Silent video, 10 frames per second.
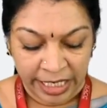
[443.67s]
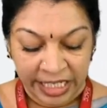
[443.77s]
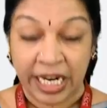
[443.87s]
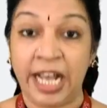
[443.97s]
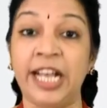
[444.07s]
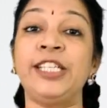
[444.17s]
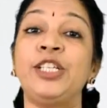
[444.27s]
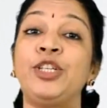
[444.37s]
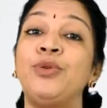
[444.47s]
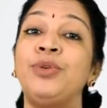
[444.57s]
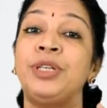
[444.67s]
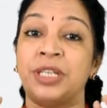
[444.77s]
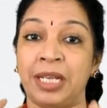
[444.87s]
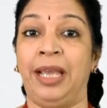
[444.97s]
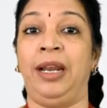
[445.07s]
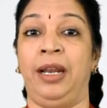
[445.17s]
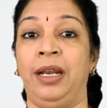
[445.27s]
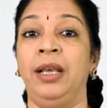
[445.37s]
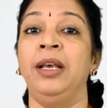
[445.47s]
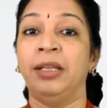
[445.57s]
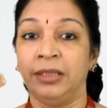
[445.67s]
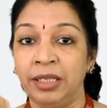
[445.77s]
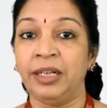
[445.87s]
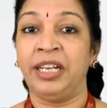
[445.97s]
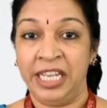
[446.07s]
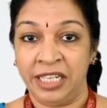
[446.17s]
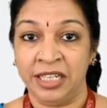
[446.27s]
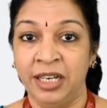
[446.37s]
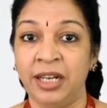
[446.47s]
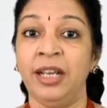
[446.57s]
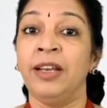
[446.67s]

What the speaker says: it has to tell the reader